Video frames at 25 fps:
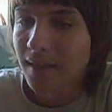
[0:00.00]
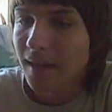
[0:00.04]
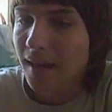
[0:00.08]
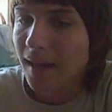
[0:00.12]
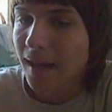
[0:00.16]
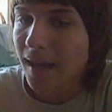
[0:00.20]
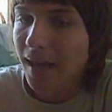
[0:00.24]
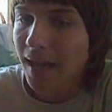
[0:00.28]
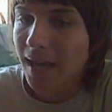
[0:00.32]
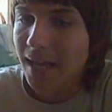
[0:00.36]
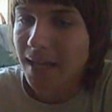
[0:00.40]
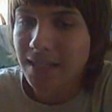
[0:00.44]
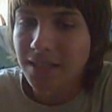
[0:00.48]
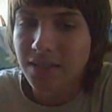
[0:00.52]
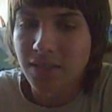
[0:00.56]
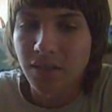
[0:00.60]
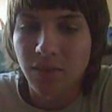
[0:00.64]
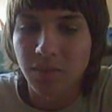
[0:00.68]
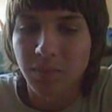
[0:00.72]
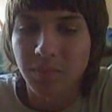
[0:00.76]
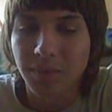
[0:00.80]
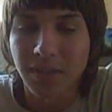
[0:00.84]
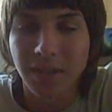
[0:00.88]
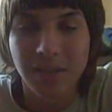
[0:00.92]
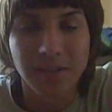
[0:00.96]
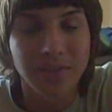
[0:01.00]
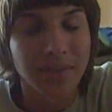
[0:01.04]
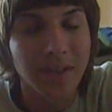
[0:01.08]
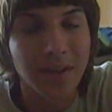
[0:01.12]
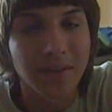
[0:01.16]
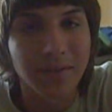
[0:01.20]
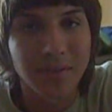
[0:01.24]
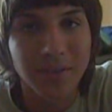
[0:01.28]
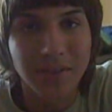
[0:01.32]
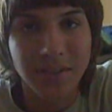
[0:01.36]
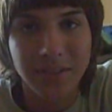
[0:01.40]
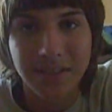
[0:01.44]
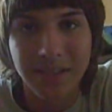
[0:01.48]
I don't believe that
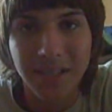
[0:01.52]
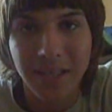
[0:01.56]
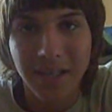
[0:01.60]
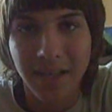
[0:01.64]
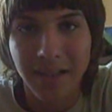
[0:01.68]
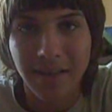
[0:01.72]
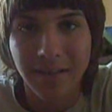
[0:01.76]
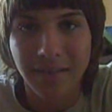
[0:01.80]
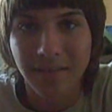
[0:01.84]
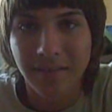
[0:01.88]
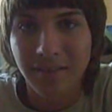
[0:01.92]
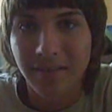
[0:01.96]
for a second.